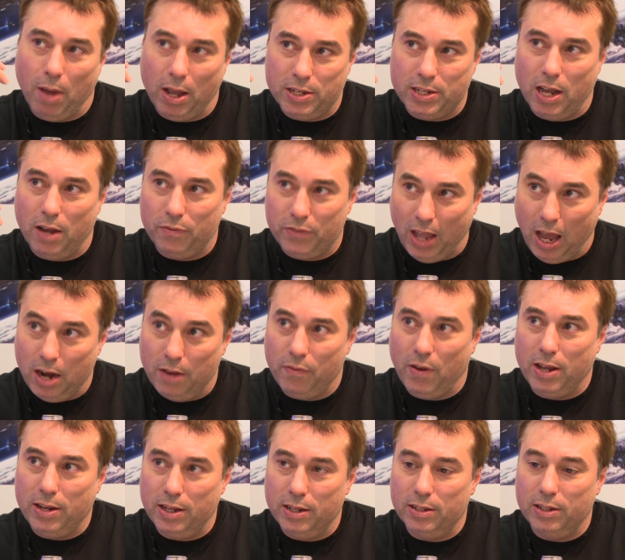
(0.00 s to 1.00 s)
myself down if
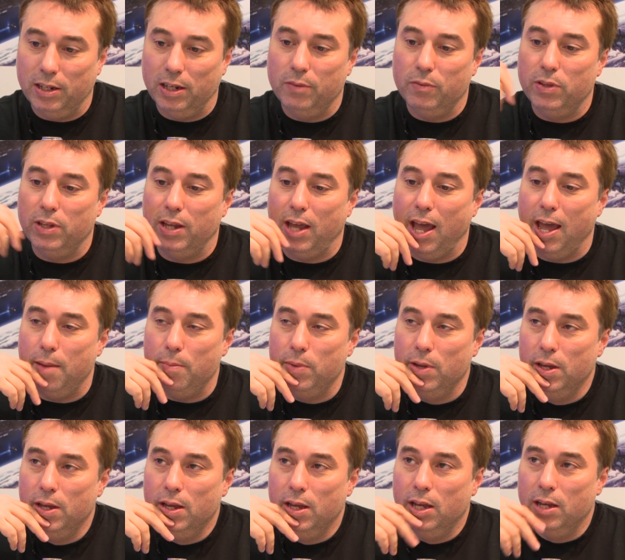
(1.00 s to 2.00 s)
I didn't deliver the game.
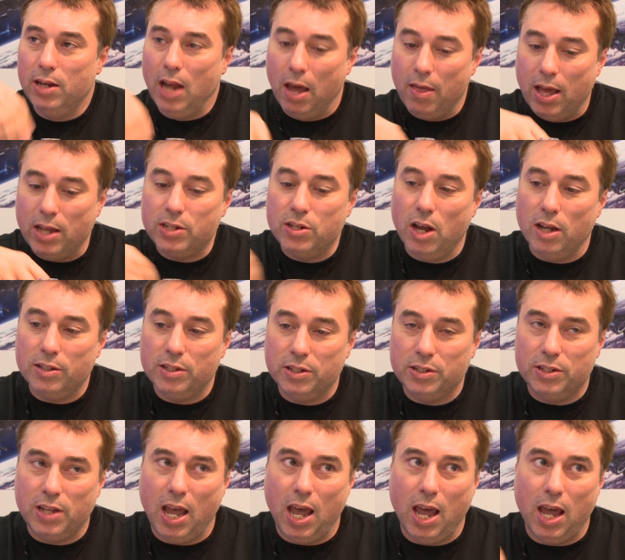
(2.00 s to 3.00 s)
Now that's not to
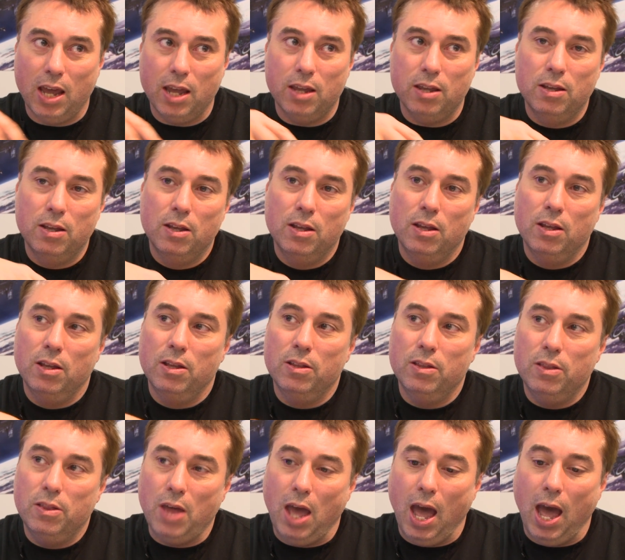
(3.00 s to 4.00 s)
say
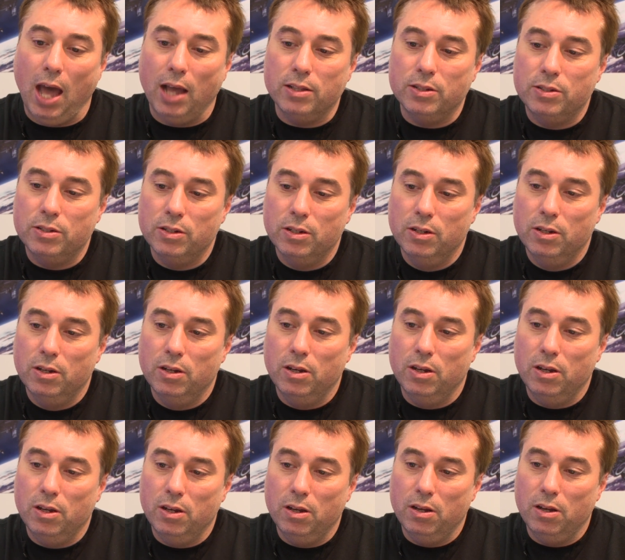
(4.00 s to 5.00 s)
that
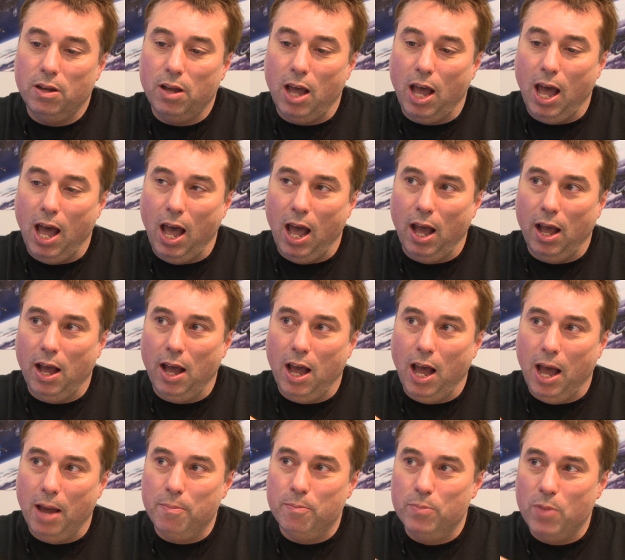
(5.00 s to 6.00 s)

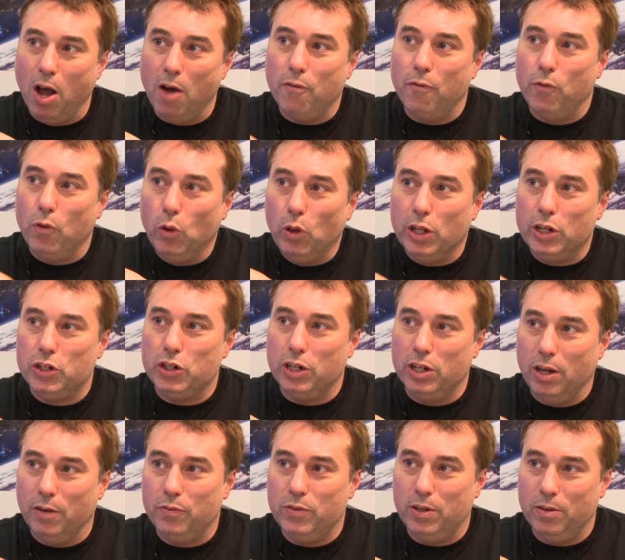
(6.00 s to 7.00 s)
I'm not foolish
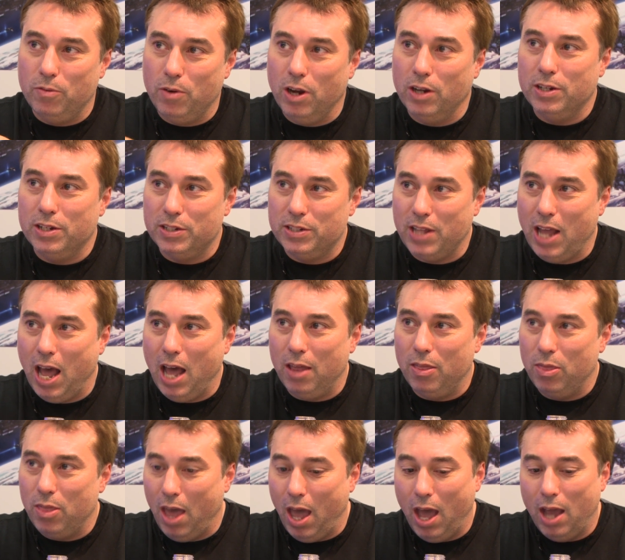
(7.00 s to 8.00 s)
enough to
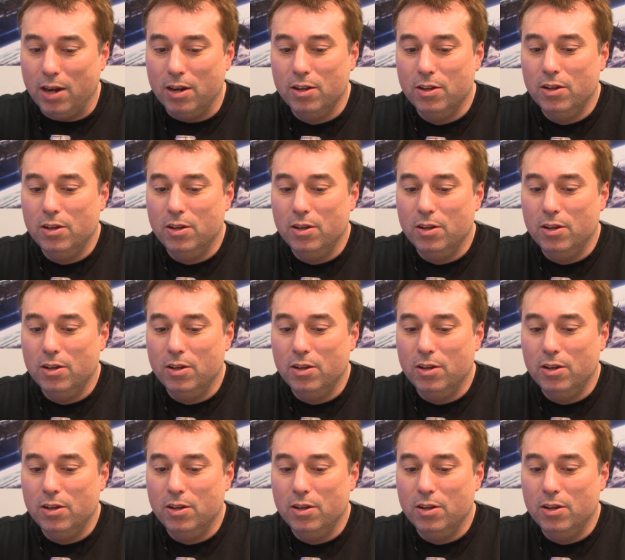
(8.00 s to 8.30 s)
understand that